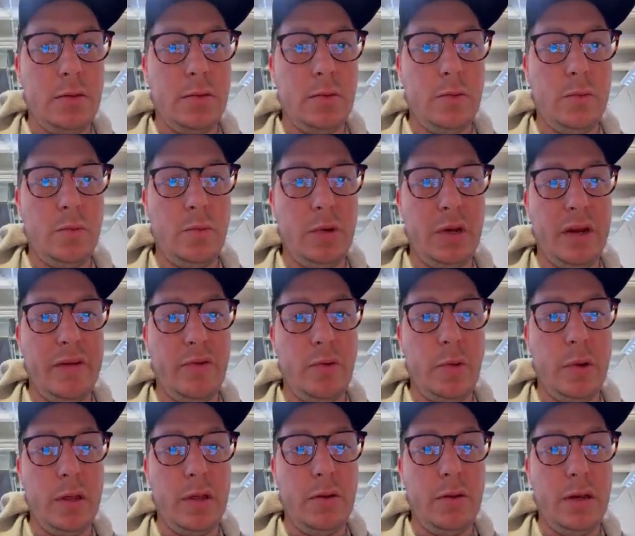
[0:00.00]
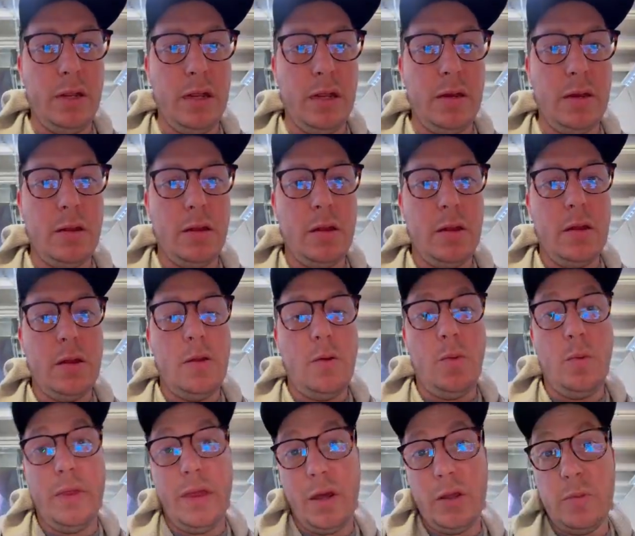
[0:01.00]
whatever way you need
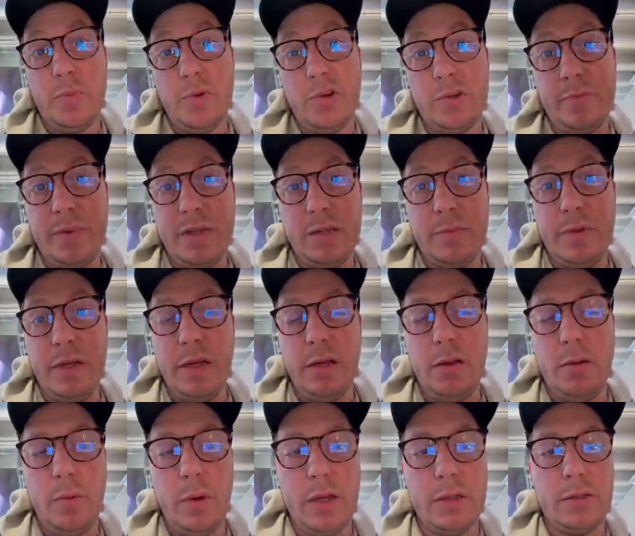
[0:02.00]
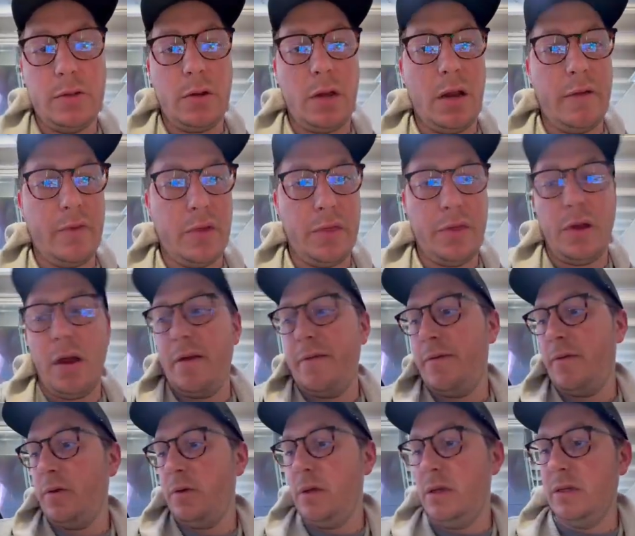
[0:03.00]
without the push pin being in the way. So kind of a
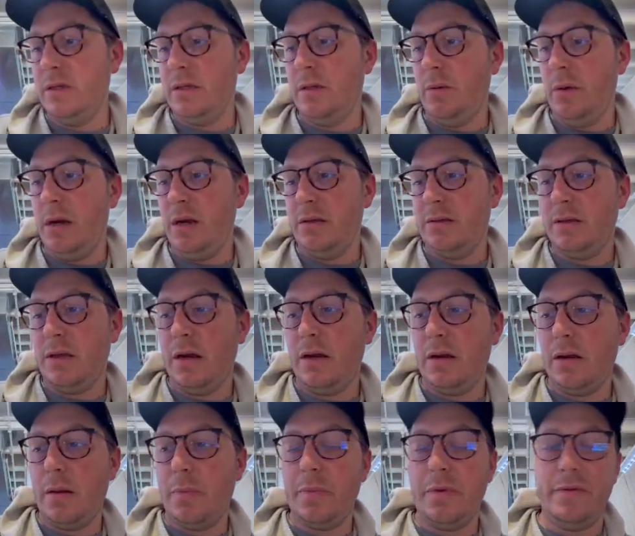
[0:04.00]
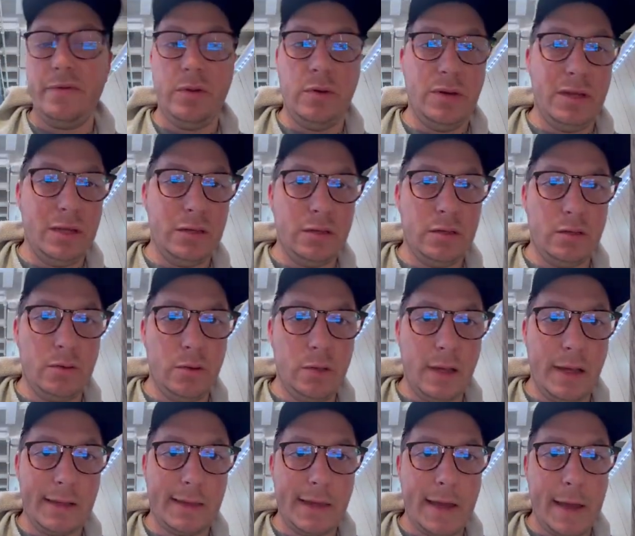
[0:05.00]
thoughtful, easy way to set it up if you need to do it
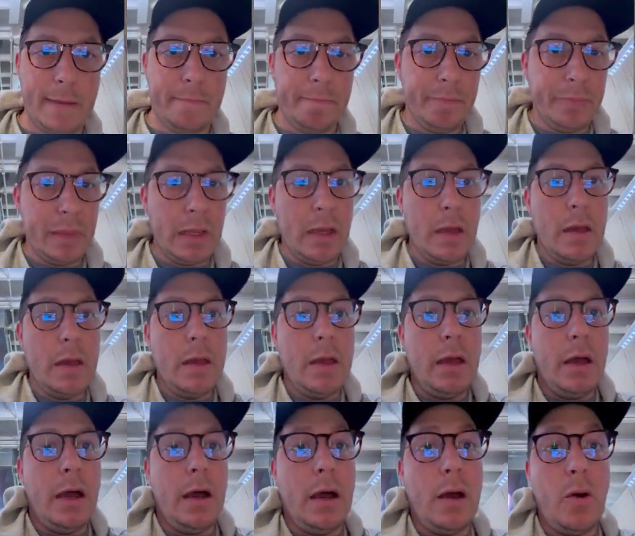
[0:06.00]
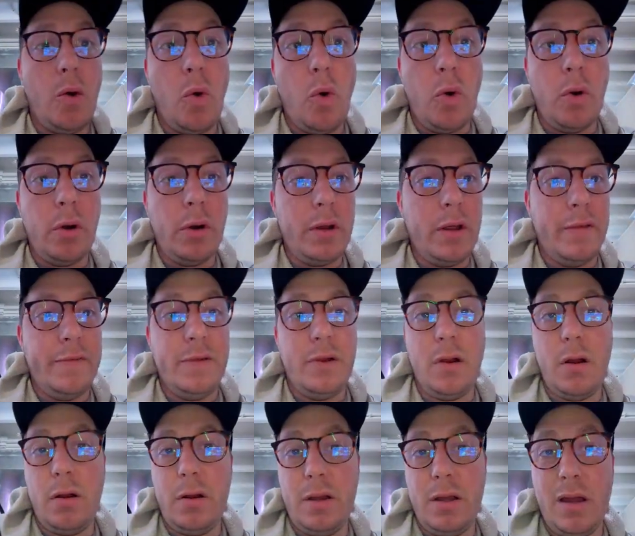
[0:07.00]
like that. Or if you're
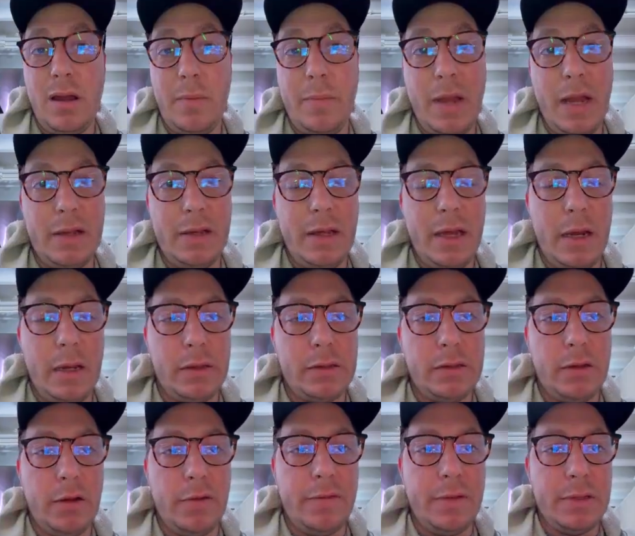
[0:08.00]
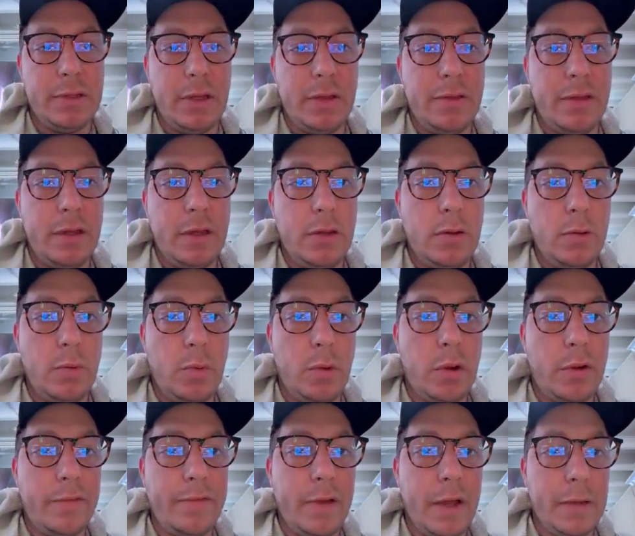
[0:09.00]
already on a magnetic surface, I think it'll
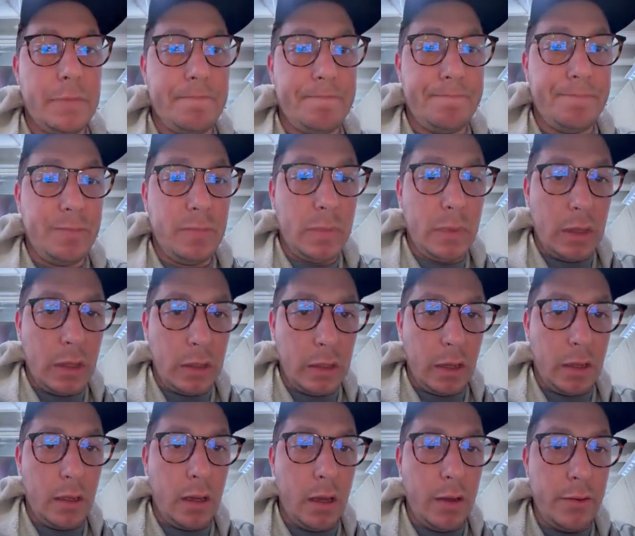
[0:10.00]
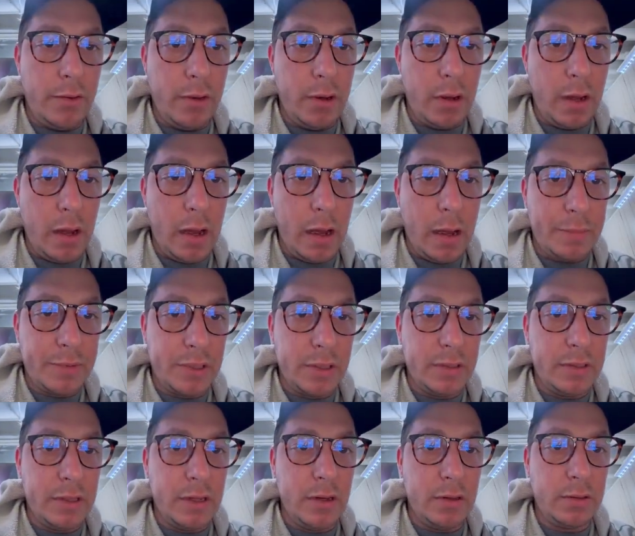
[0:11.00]
work fine. Other
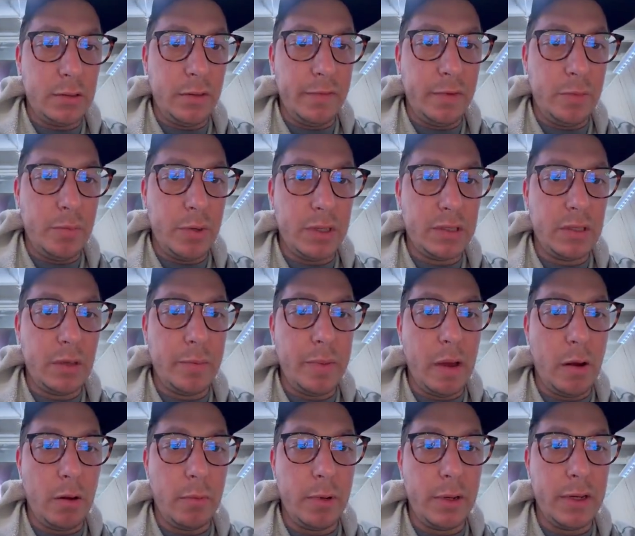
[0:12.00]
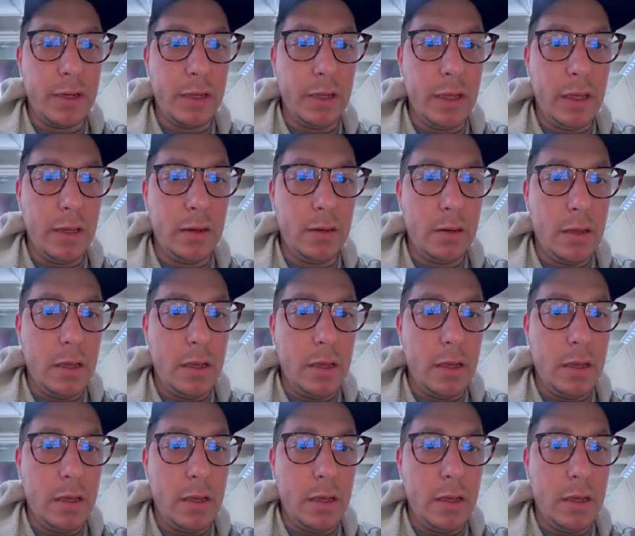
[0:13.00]
options here. So if you press the power button again,